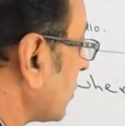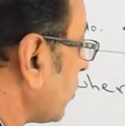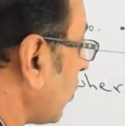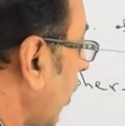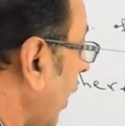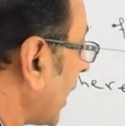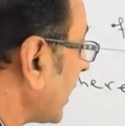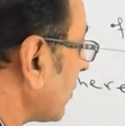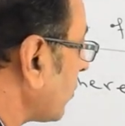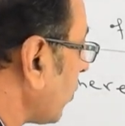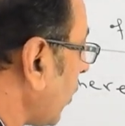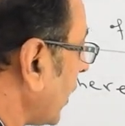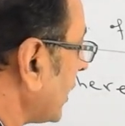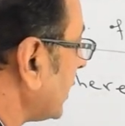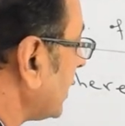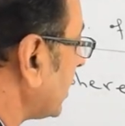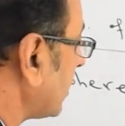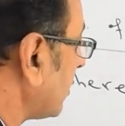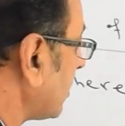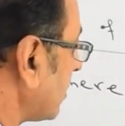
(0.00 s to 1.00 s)
1, 1
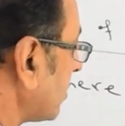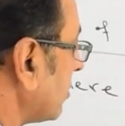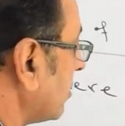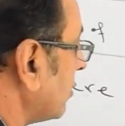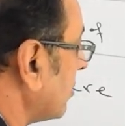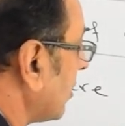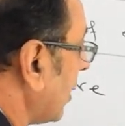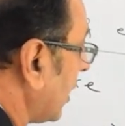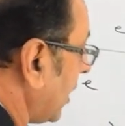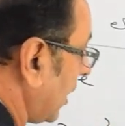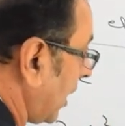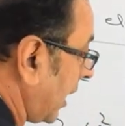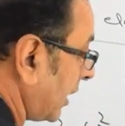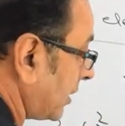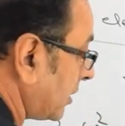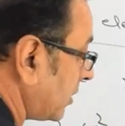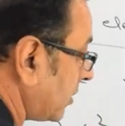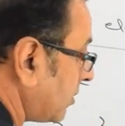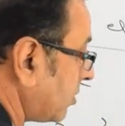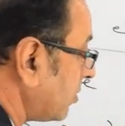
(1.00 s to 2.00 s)
into 2 are
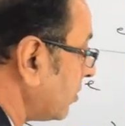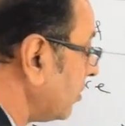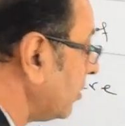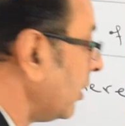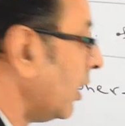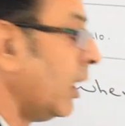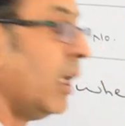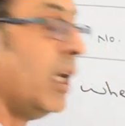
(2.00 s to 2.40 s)
2.